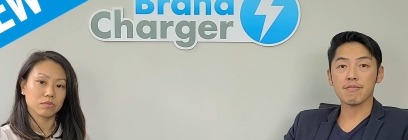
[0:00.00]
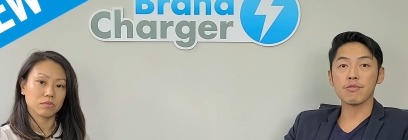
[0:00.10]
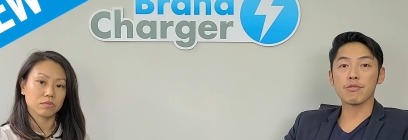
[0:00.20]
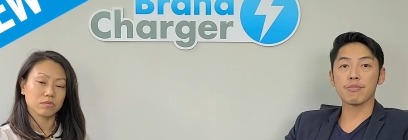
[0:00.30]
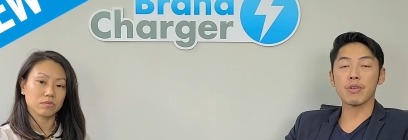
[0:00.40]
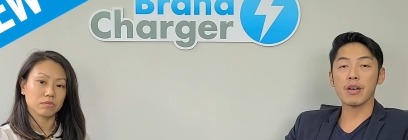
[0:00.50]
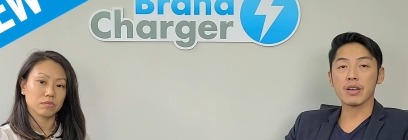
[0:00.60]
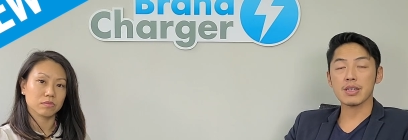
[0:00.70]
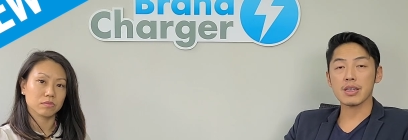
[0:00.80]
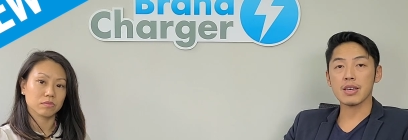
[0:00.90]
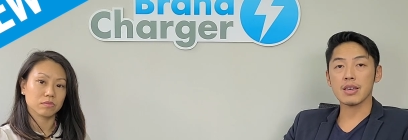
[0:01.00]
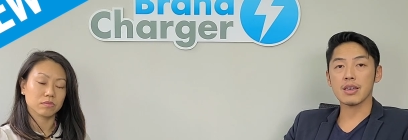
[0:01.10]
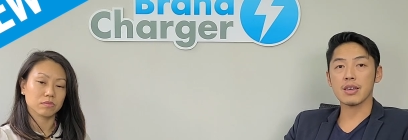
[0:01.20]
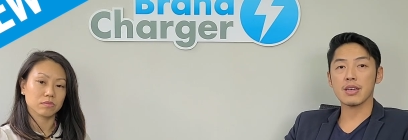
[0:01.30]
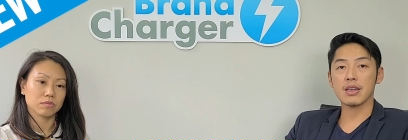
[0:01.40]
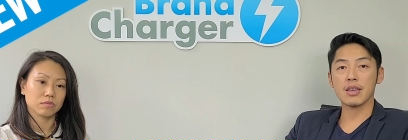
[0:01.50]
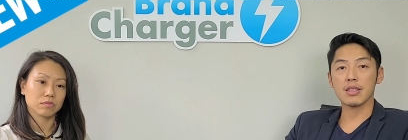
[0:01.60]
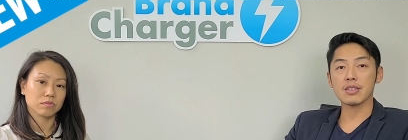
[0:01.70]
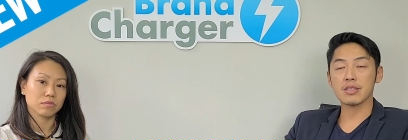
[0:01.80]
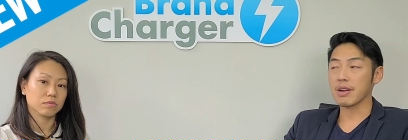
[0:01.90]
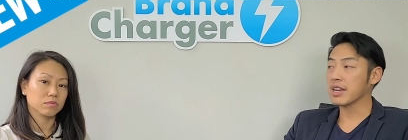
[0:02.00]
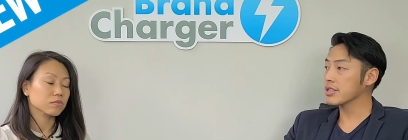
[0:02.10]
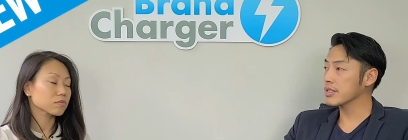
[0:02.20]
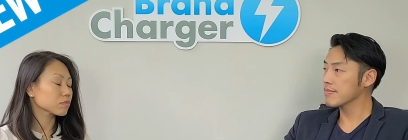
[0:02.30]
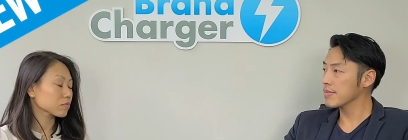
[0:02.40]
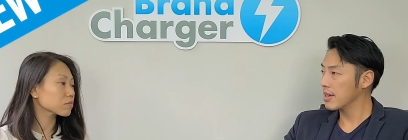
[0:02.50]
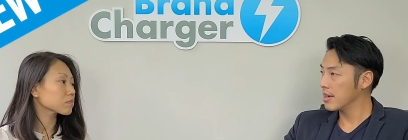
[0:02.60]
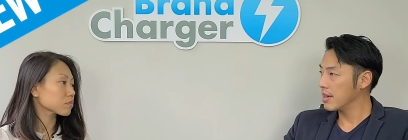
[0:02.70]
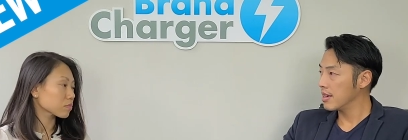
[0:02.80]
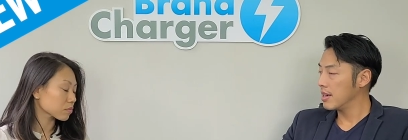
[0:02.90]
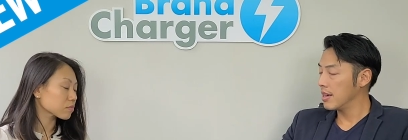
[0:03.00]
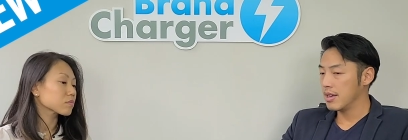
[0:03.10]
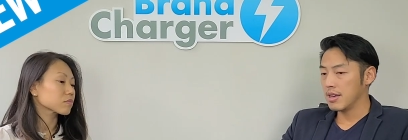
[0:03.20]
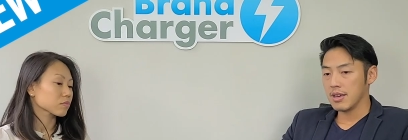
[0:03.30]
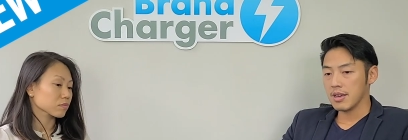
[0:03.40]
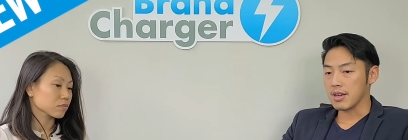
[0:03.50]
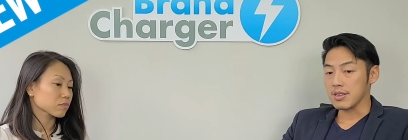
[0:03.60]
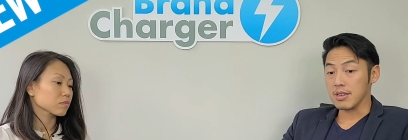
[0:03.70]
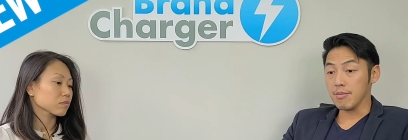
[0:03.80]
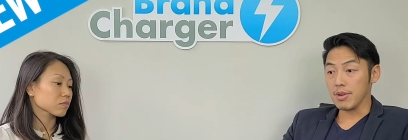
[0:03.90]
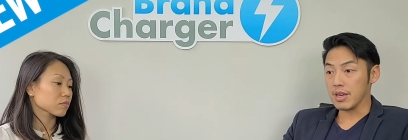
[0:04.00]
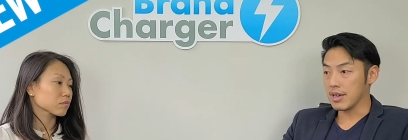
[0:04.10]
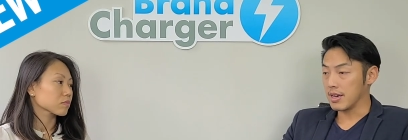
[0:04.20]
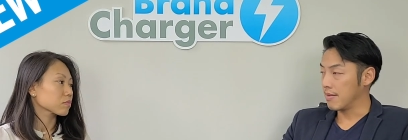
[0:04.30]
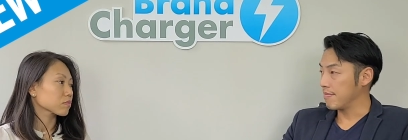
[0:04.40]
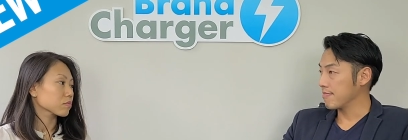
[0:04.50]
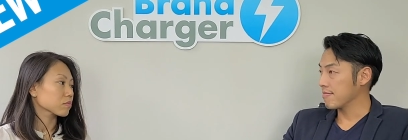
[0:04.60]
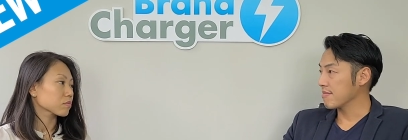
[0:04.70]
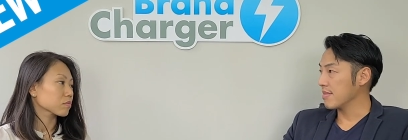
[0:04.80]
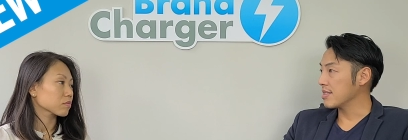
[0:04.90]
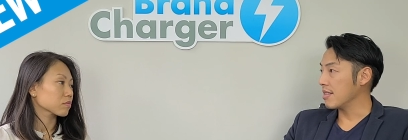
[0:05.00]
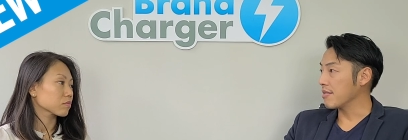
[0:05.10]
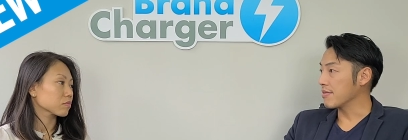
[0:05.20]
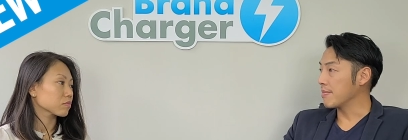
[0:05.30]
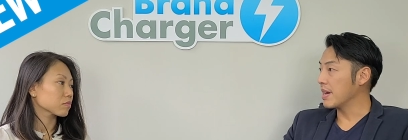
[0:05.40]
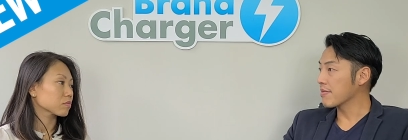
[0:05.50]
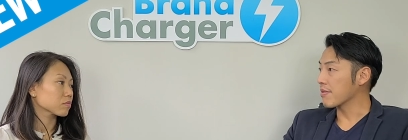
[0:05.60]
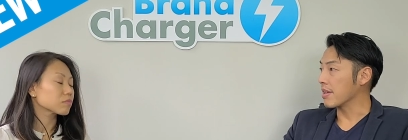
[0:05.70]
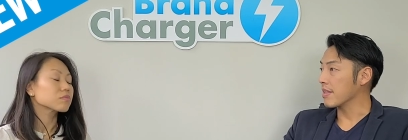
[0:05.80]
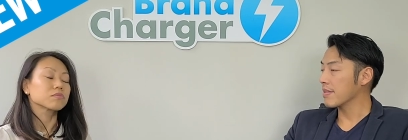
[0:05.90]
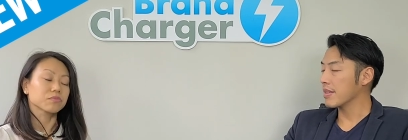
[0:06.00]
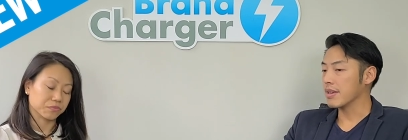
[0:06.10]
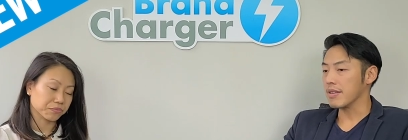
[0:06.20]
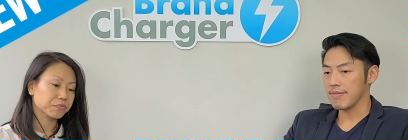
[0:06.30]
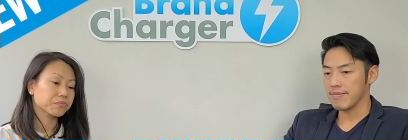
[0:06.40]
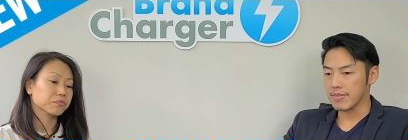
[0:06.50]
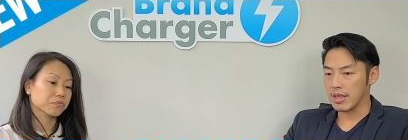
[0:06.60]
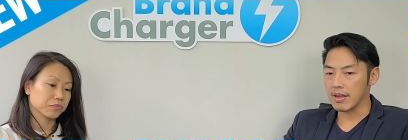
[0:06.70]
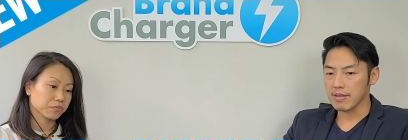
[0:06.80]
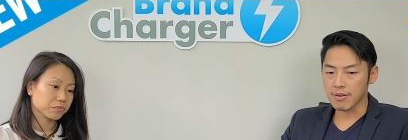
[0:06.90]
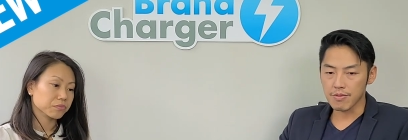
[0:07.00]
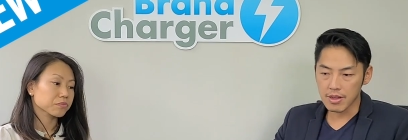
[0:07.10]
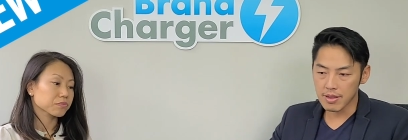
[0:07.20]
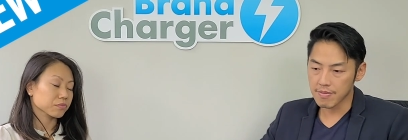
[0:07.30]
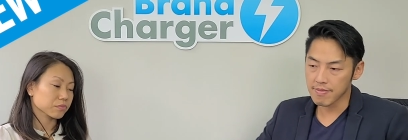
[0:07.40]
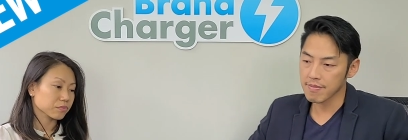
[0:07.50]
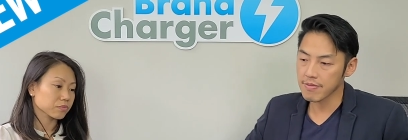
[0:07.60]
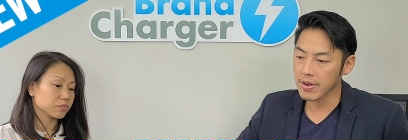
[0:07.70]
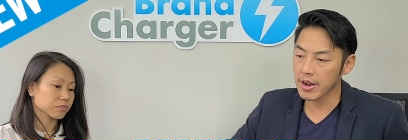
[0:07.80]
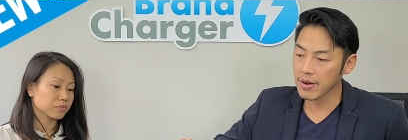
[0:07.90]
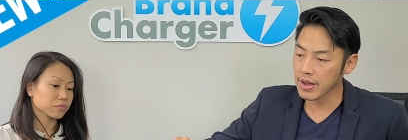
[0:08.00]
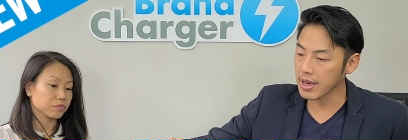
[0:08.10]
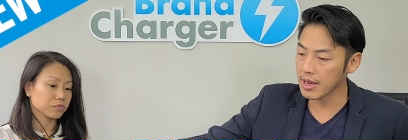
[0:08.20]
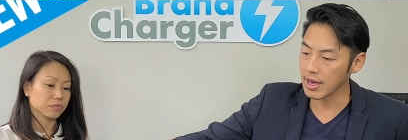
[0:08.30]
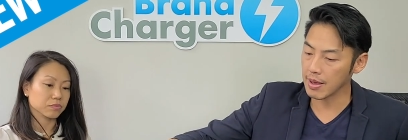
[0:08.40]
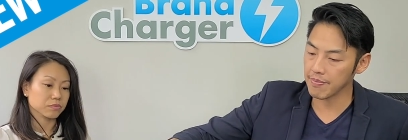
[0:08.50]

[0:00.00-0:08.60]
Speaker 1: more products in, in this direction because simply uh, there's a lot of demand for it. And I think one very uh,